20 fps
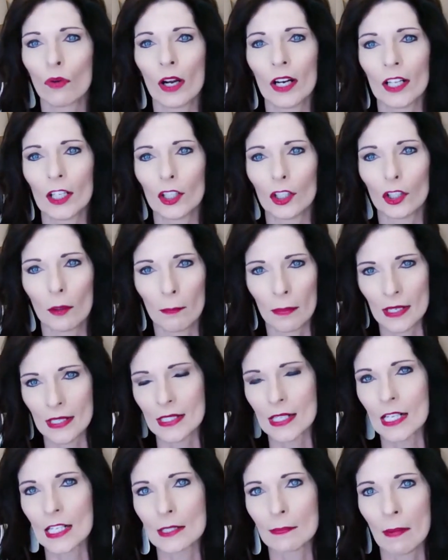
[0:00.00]
running your
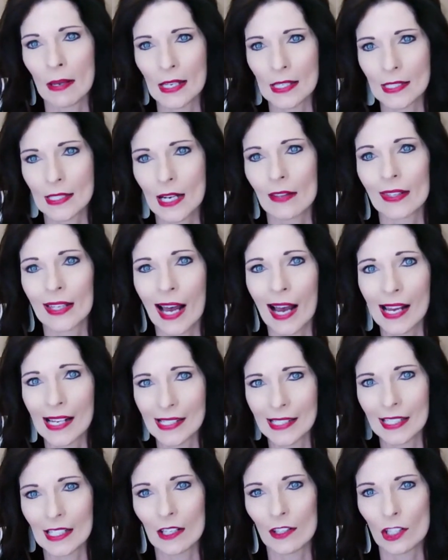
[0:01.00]
business based on the
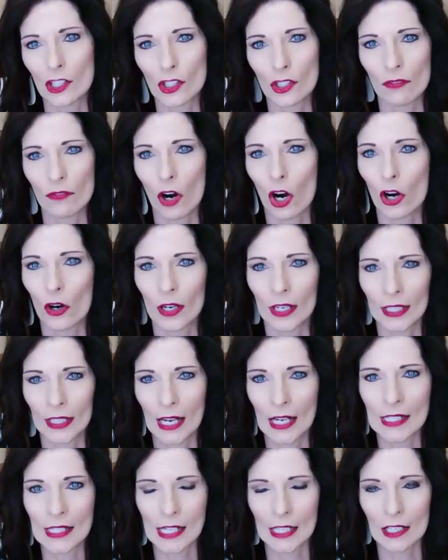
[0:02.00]
idea that you've already
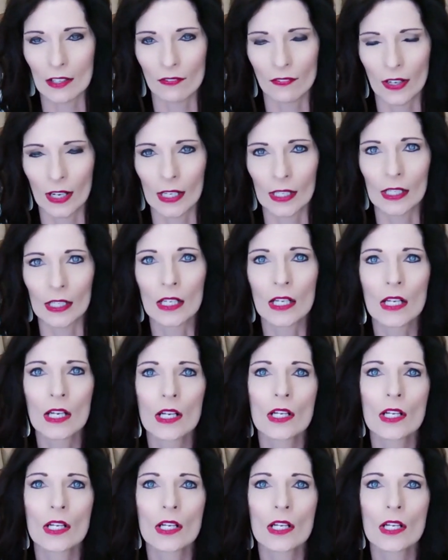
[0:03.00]
identified.